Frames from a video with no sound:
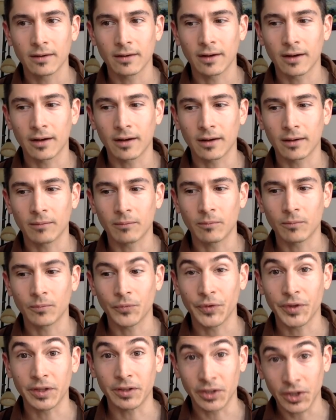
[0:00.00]
um,
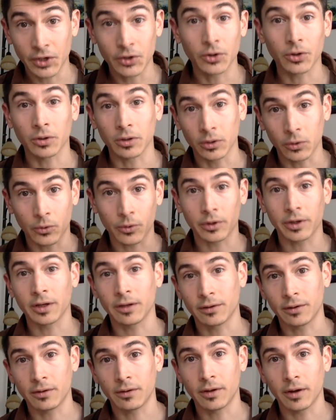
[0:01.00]
illegal
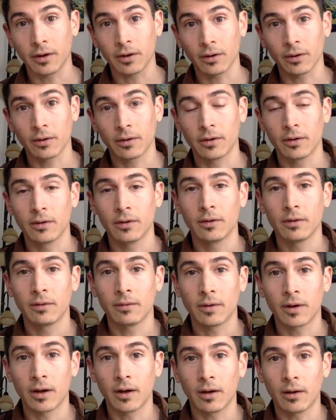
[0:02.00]
according to their
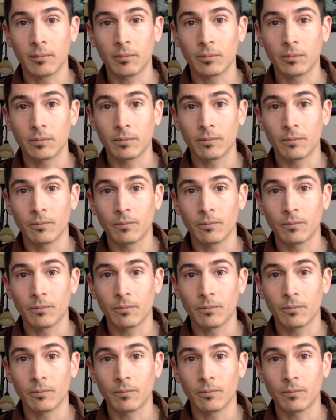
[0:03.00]
um,